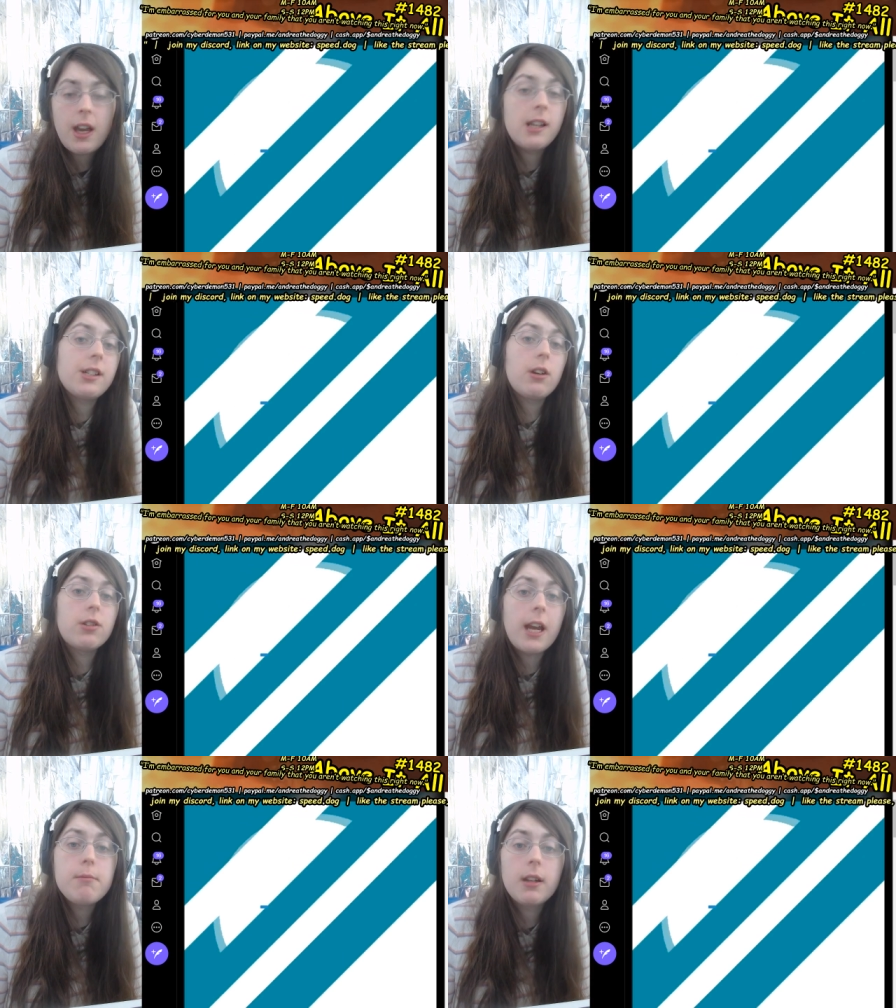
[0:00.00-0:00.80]
and it's
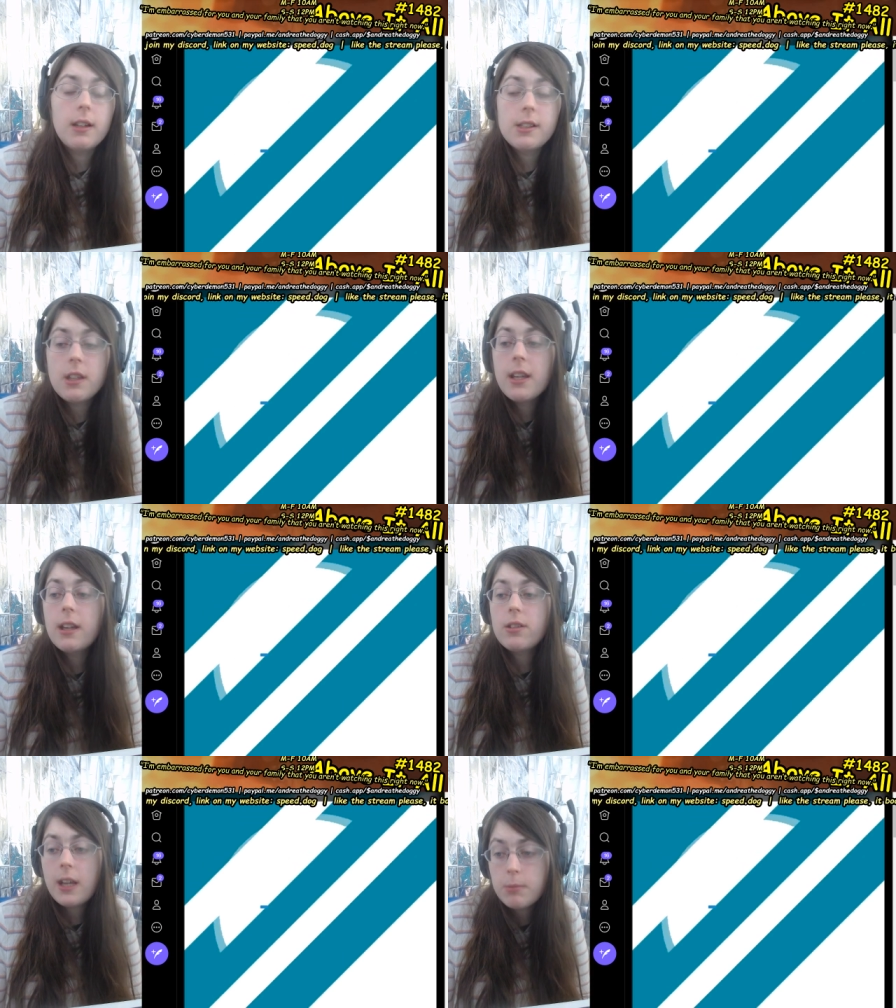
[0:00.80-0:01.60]
entertainment. It's in the
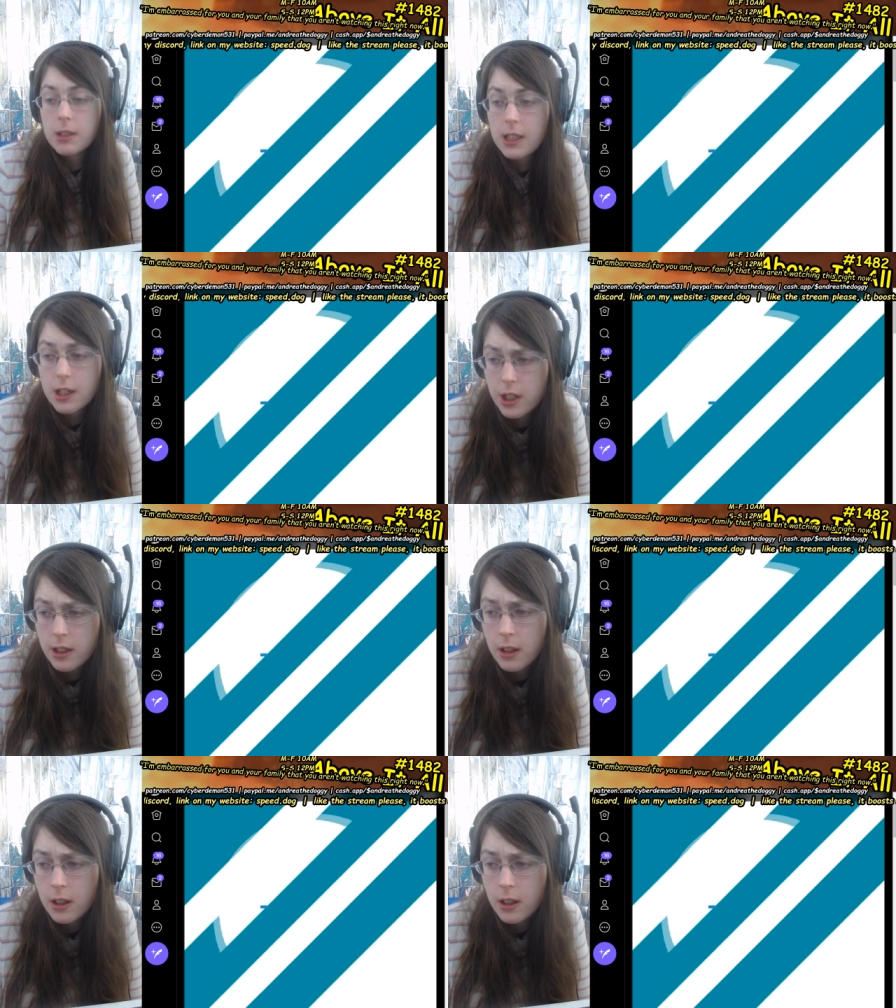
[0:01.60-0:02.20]
entertainment section.